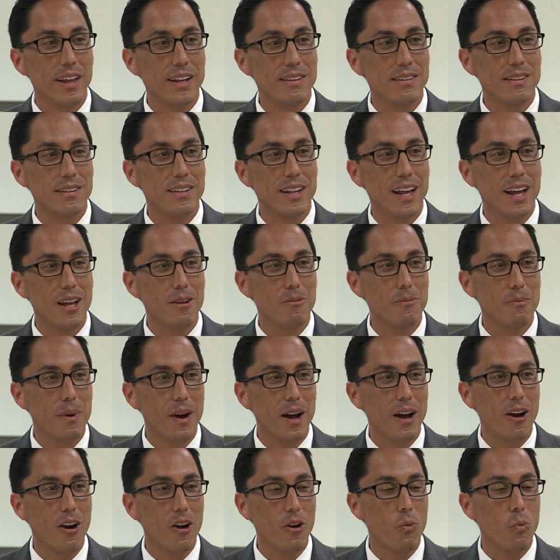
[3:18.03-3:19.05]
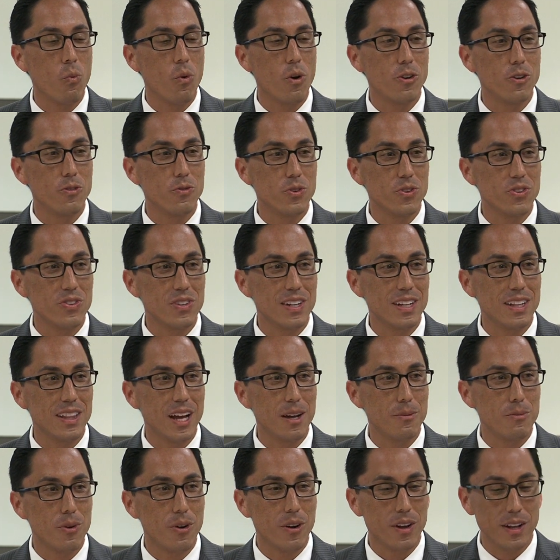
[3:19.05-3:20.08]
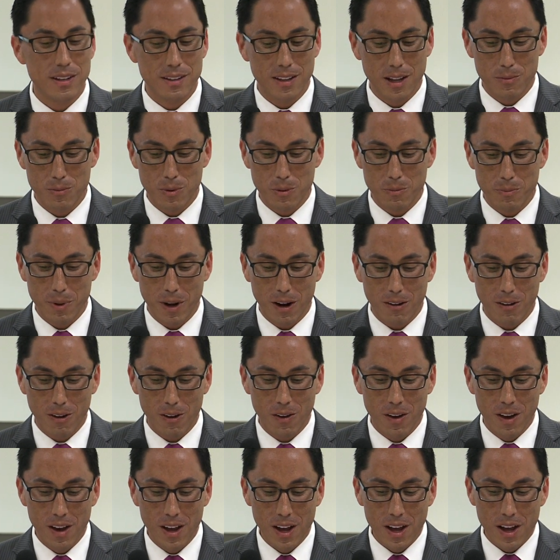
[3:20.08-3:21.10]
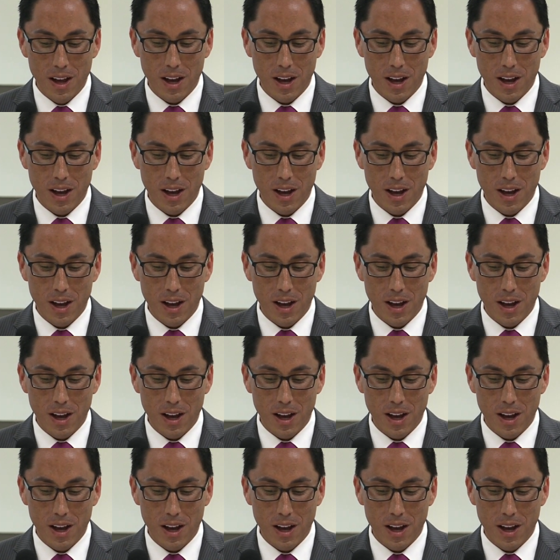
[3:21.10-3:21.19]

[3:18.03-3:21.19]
led today by our wonderful city librarian, Deborah Barrow.